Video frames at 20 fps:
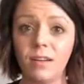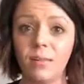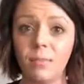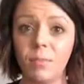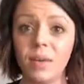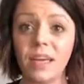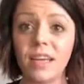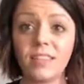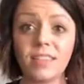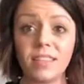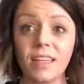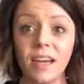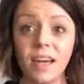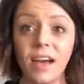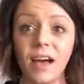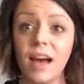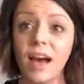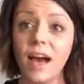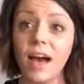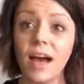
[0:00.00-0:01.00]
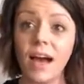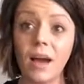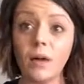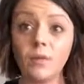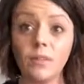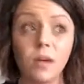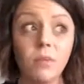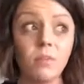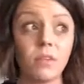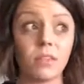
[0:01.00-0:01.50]
Because how
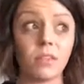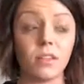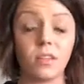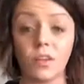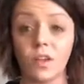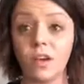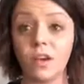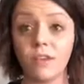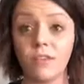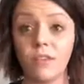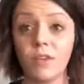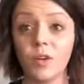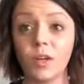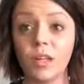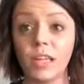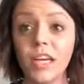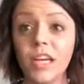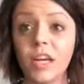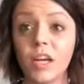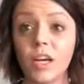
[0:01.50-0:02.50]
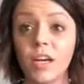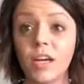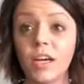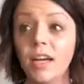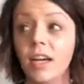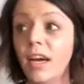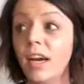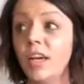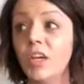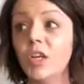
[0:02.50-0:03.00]
dumb does it look if you're a leader
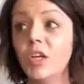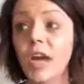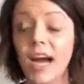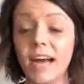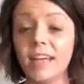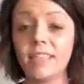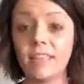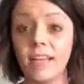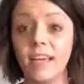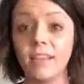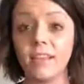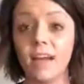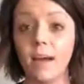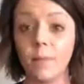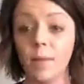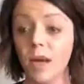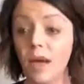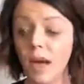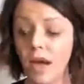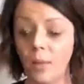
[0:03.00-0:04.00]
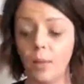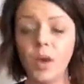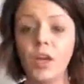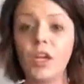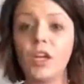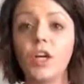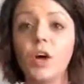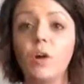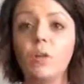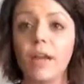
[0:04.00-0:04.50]
and you're asking them, I want
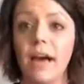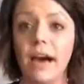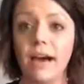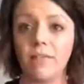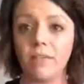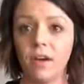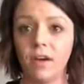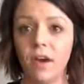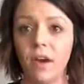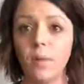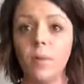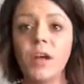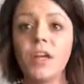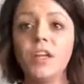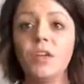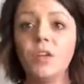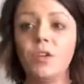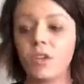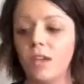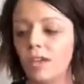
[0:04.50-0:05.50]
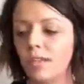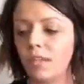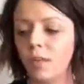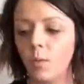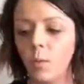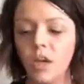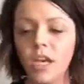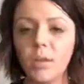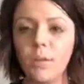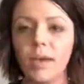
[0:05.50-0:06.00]
you to go live. I want you to do this. I
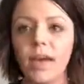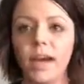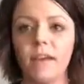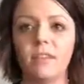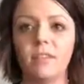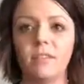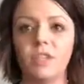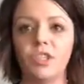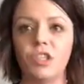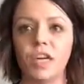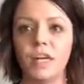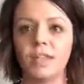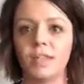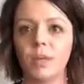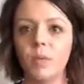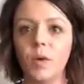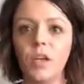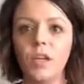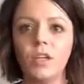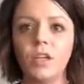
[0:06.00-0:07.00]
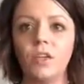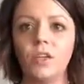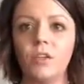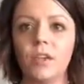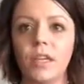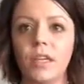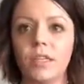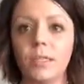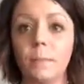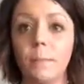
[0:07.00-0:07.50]
want you to be active in chats. I want you to do
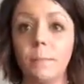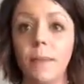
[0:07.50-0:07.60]
this.